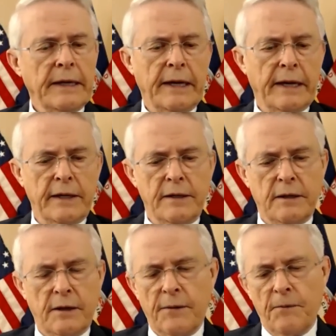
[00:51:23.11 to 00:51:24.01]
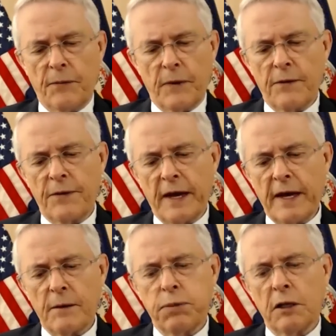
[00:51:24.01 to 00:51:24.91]
and
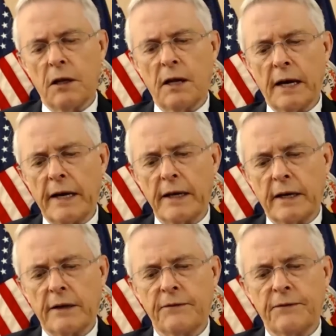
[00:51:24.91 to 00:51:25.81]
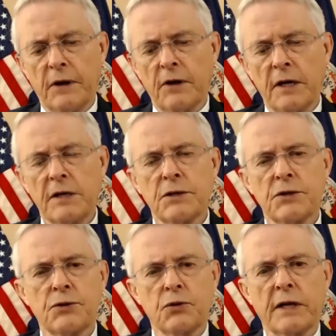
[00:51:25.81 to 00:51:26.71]
they apply a very
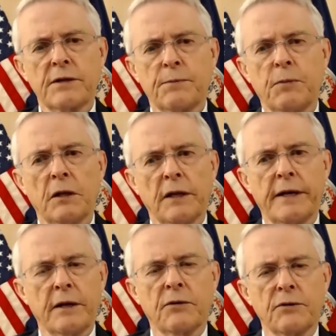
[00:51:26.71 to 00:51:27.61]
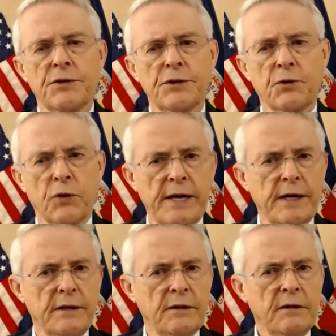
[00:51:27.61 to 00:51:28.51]
strict political
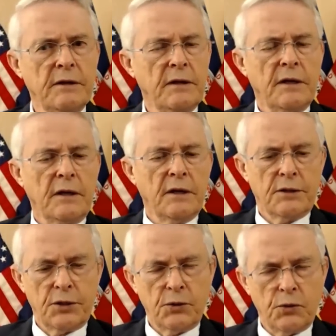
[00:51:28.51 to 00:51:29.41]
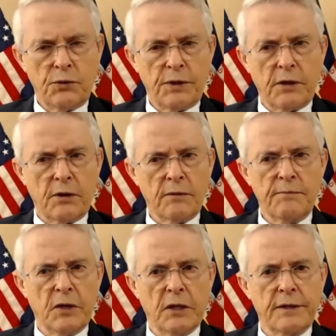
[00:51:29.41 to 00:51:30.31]
screen to their
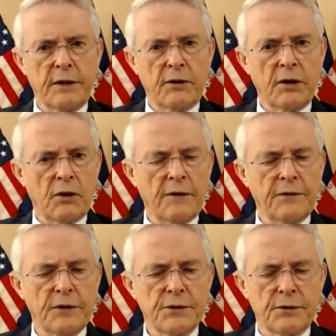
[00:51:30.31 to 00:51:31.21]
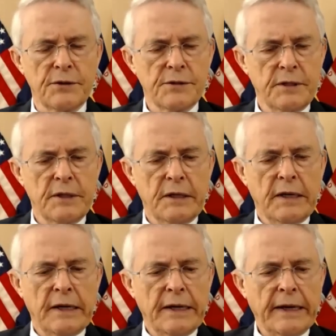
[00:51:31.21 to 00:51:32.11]
military officers,
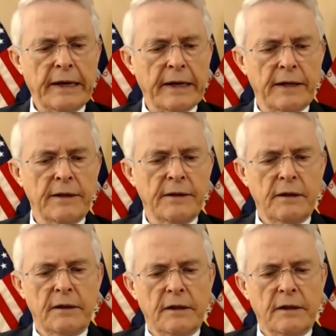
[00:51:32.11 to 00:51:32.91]
and